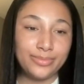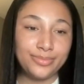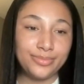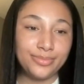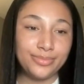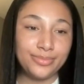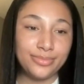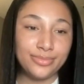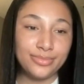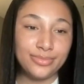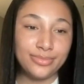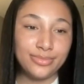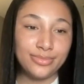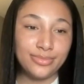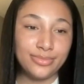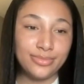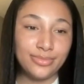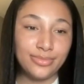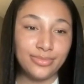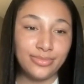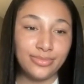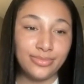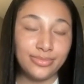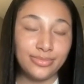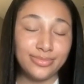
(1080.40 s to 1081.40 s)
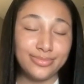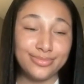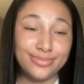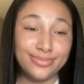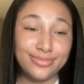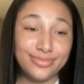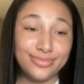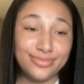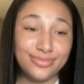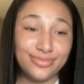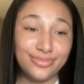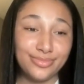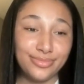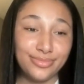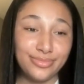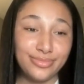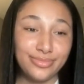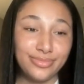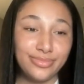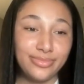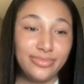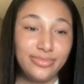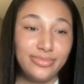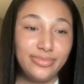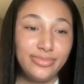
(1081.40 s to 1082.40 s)

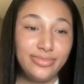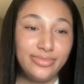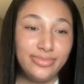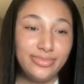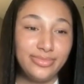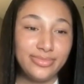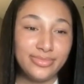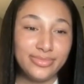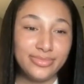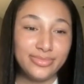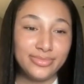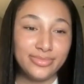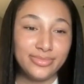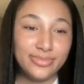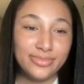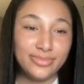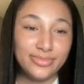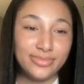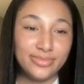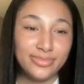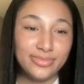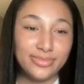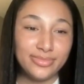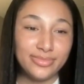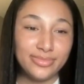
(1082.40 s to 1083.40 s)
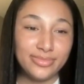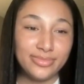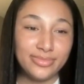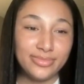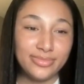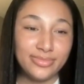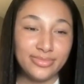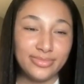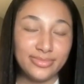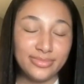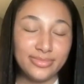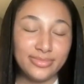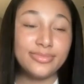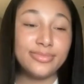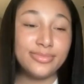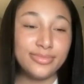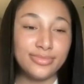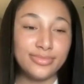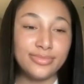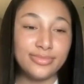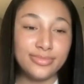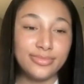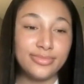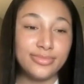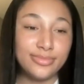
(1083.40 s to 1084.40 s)

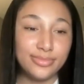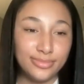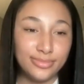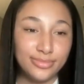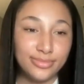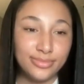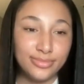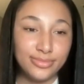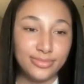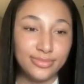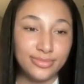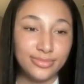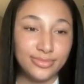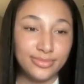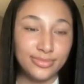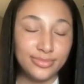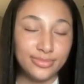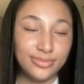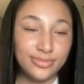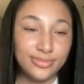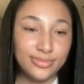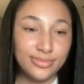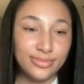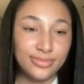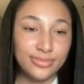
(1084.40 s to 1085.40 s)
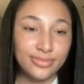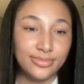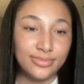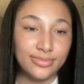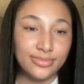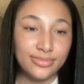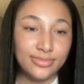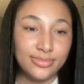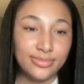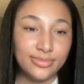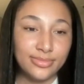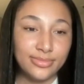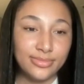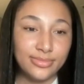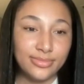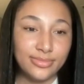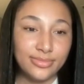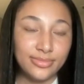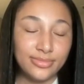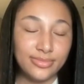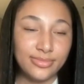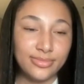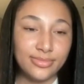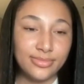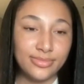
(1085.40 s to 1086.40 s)

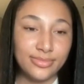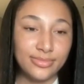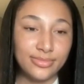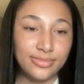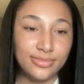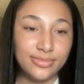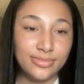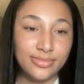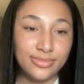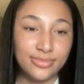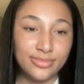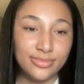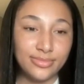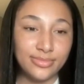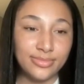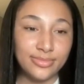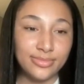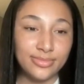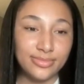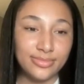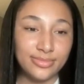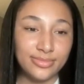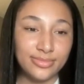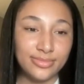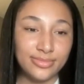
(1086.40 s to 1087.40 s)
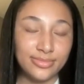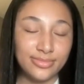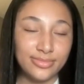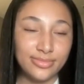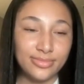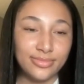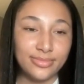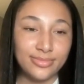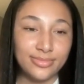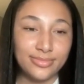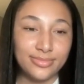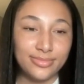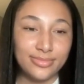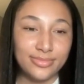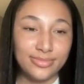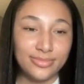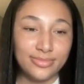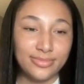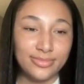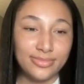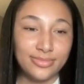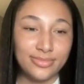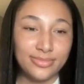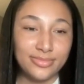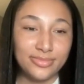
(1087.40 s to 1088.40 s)
(not speaking)